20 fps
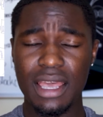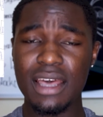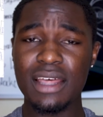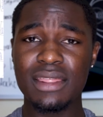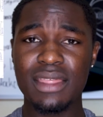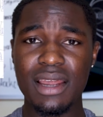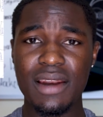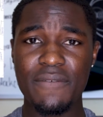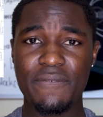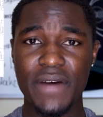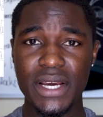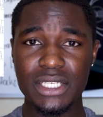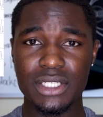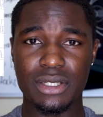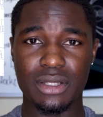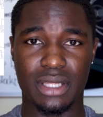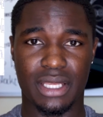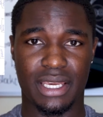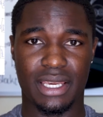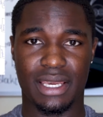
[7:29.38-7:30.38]
And then
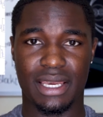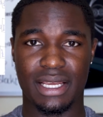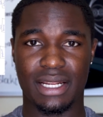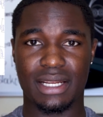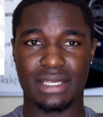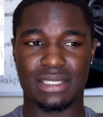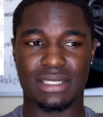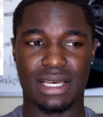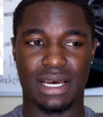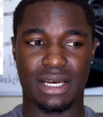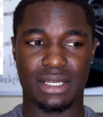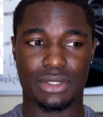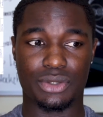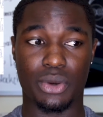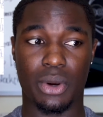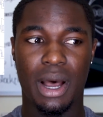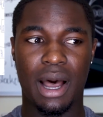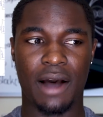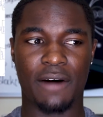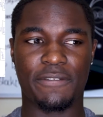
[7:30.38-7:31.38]
eventually it is
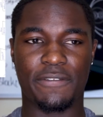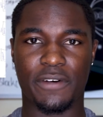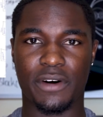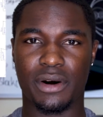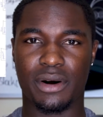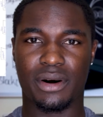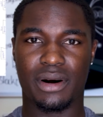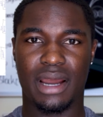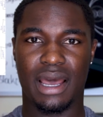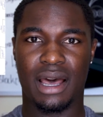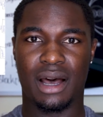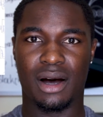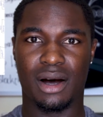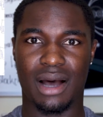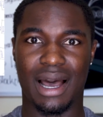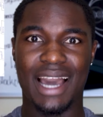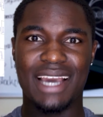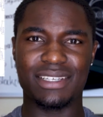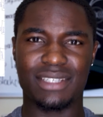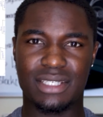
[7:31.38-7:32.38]
to offer
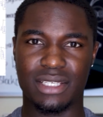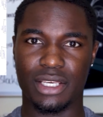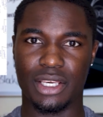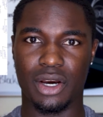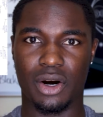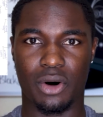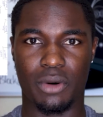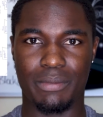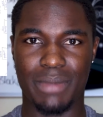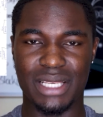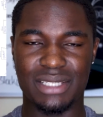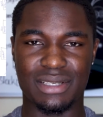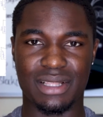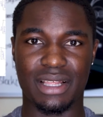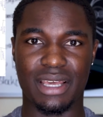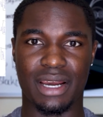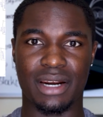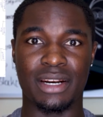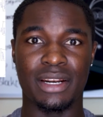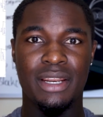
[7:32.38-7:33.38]
ICO,
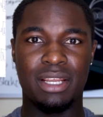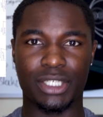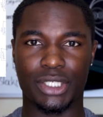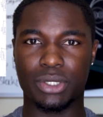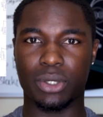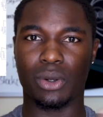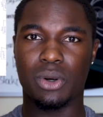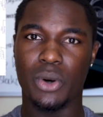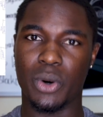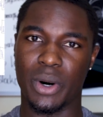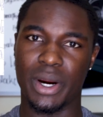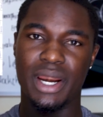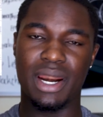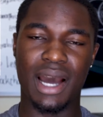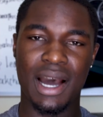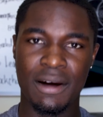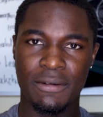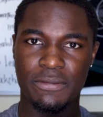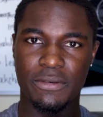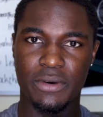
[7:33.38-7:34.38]
basically an initial coin
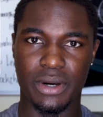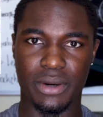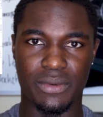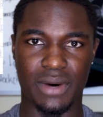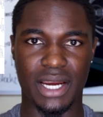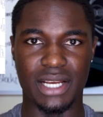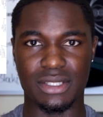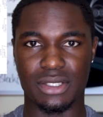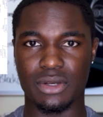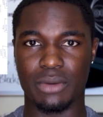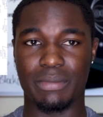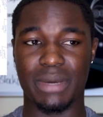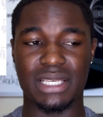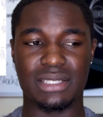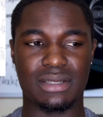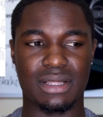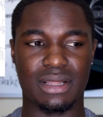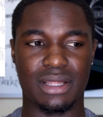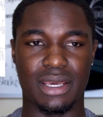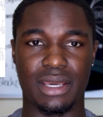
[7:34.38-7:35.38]
offering, right? So
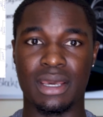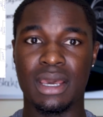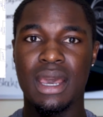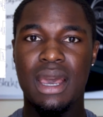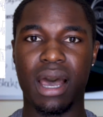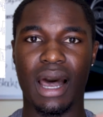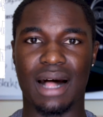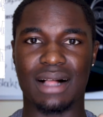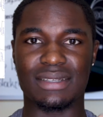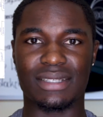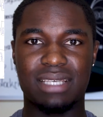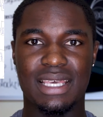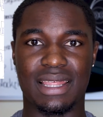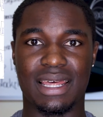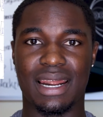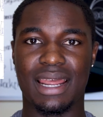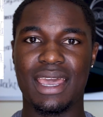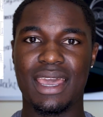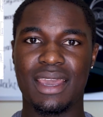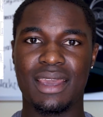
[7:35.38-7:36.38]
basically I'll say
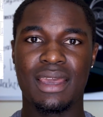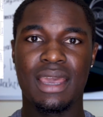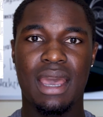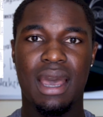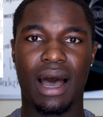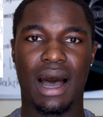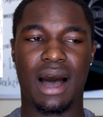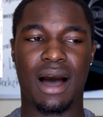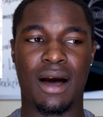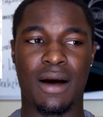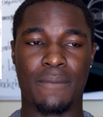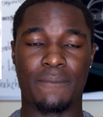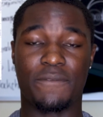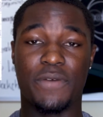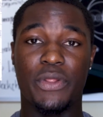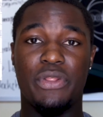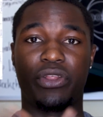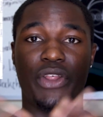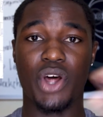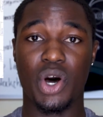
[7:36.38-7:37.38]
that, hey,
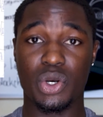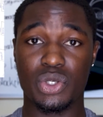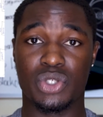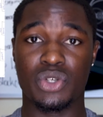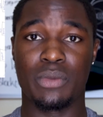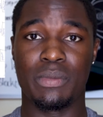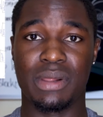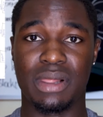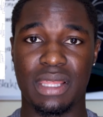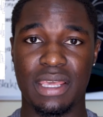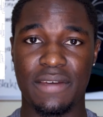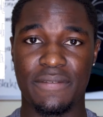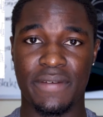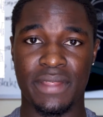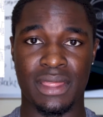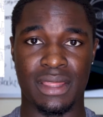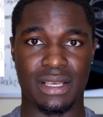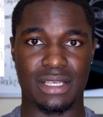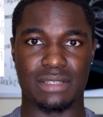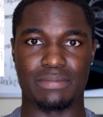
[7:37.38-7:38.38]
for those who believe
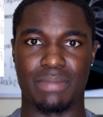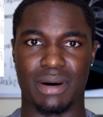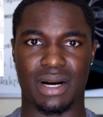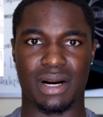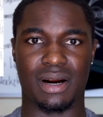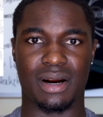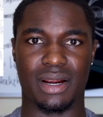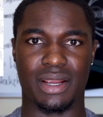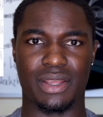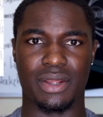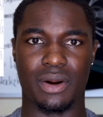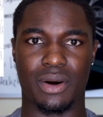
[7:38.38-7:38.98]
in this but are,